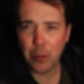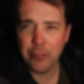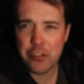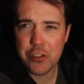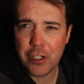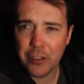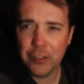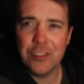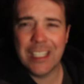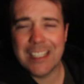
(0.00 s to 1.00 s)

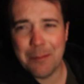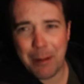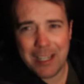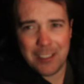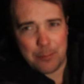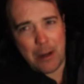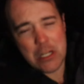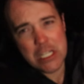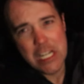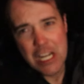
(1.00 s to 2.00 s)
$1,200 to get the bindings
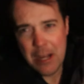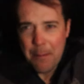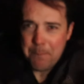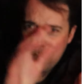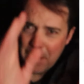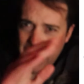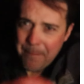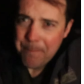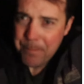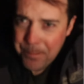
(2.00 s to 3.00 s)
mounted. But
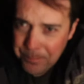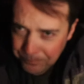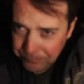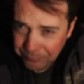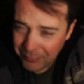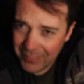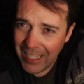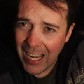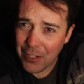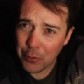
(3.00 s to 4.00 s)

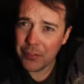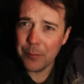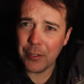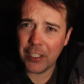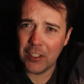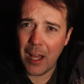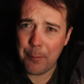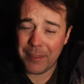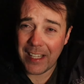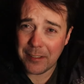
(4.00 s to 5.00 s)
I know it seems like a lot,
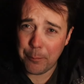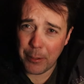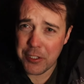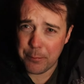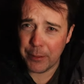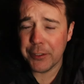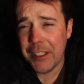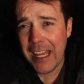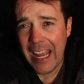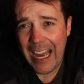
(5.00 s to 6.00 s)
but that's a budget build.
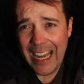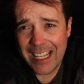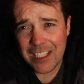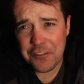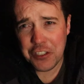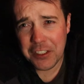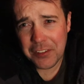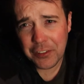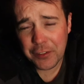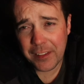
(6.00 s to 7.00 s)
And if you
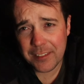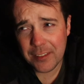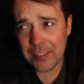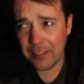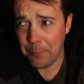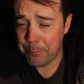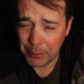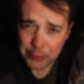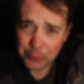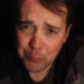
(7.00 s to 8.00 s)
consider that this
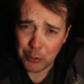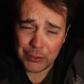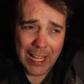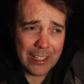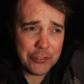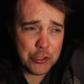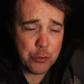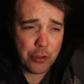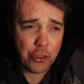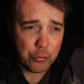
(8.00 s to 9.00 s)
build will last
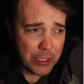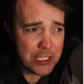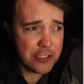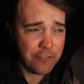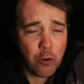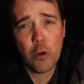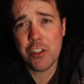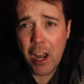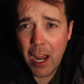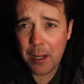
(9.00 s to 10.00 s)
you 3 to 4
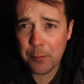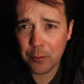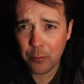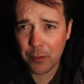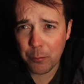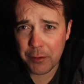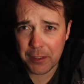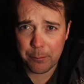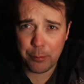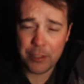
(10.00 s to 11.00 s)
times what
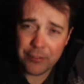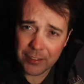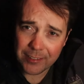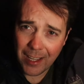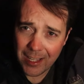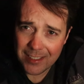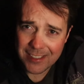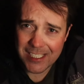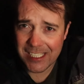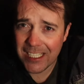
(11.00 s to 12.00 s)
the previous guy
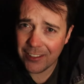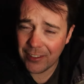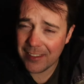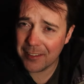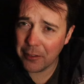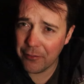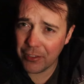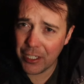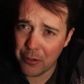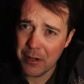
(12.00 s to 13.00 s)
did in his Instagram
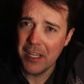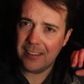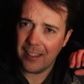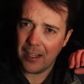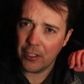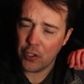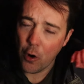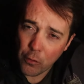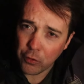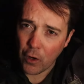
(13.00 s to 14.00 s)
video, it's an
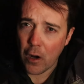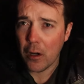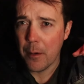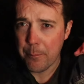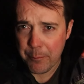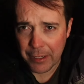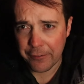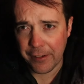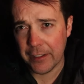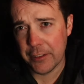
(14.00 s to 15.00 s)
overall better
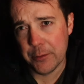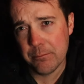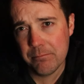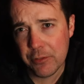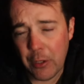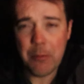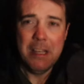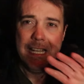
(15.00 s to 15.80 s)
value. So